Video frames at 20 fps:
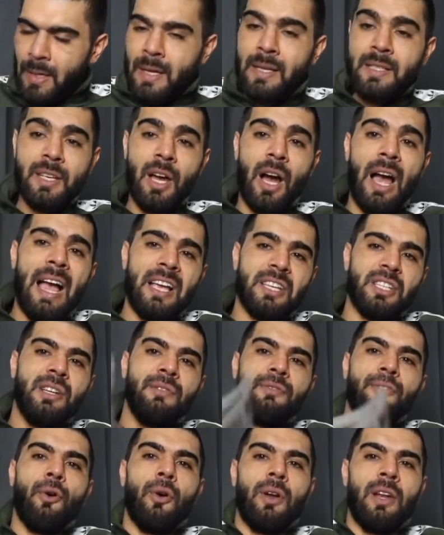See, I
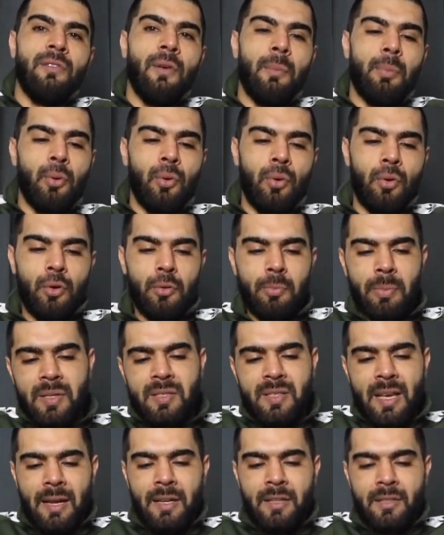actually thought Liverpool could be
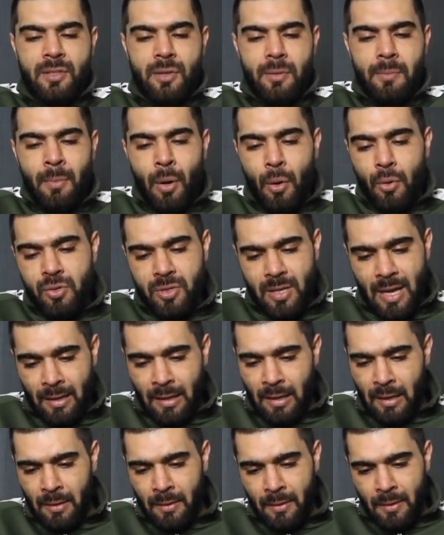selling Mo
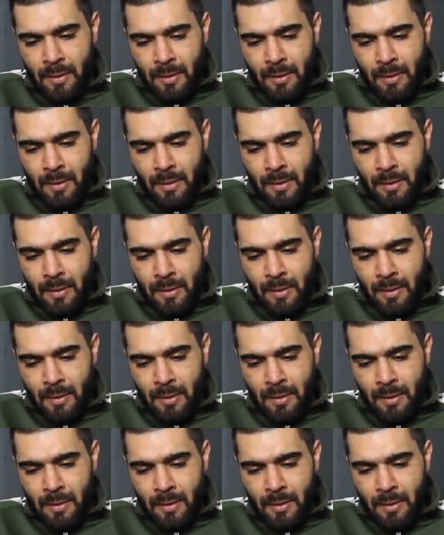Salah,